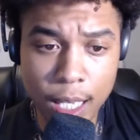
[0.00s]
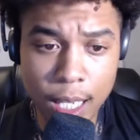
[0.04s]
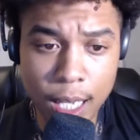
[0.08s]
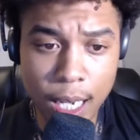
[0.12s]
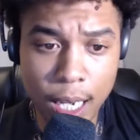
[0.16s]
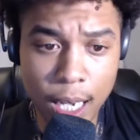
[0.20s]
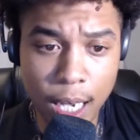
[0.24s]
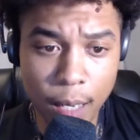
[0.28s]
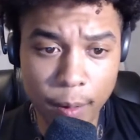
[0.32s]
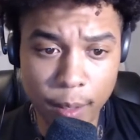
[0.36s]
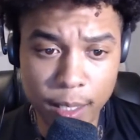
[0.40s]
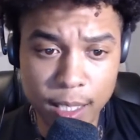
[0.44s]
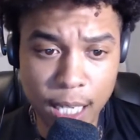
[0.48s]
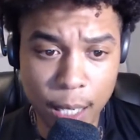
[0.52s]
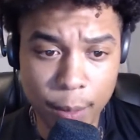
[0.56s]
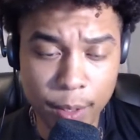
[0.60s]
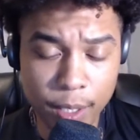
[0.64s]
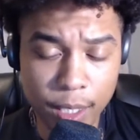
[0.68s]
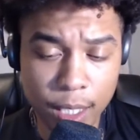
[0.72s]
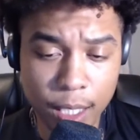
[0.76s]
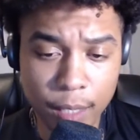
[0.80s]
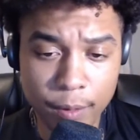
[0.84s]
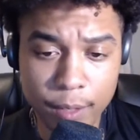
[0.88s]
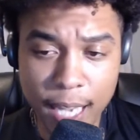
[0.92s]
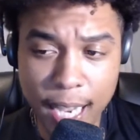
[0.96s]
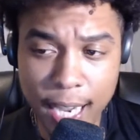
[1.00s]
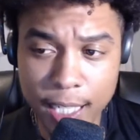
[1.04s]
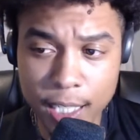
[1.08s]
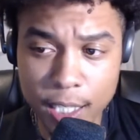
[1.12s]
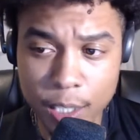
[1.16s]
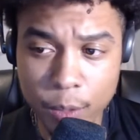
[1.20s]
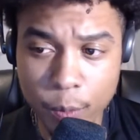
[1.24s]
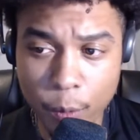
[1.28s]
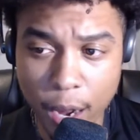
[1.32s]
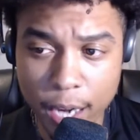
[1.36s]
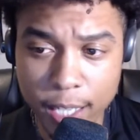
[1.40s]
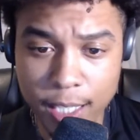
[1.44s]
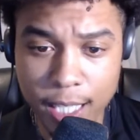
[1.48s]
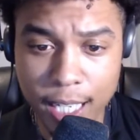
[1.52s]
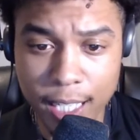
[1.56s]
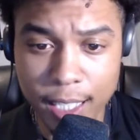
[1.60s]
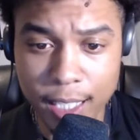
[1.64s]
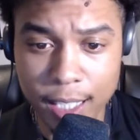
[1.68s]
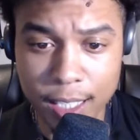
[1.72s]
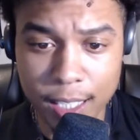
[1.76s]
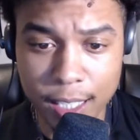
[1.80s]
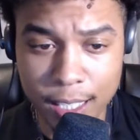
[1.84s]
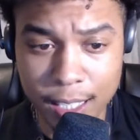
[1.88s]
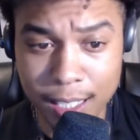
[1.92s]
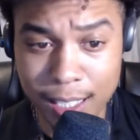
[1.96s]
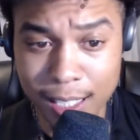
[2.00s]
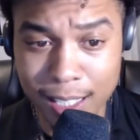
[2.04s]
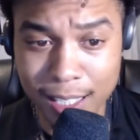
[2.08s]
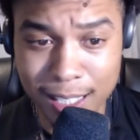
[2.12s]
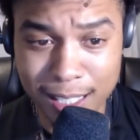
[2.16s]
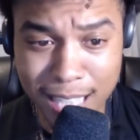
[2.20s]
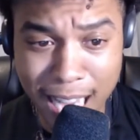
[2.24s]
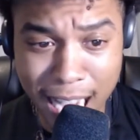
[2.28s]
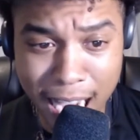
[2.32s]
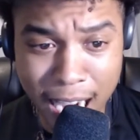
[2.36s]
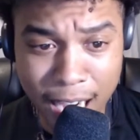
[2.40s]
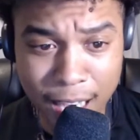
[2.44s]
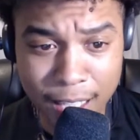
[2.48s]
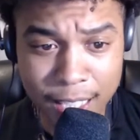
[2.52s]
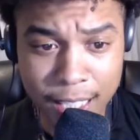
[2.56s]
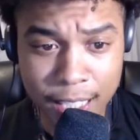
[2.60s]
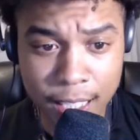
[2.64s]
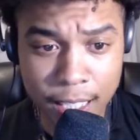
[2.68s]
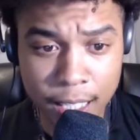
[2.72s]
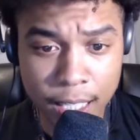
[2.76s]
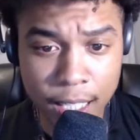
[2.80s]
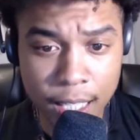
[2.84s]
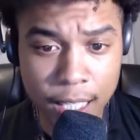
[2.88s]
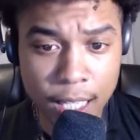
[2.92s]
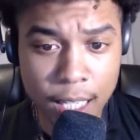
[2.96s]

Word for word: because um, I would love to actually watch that in, in its entirety.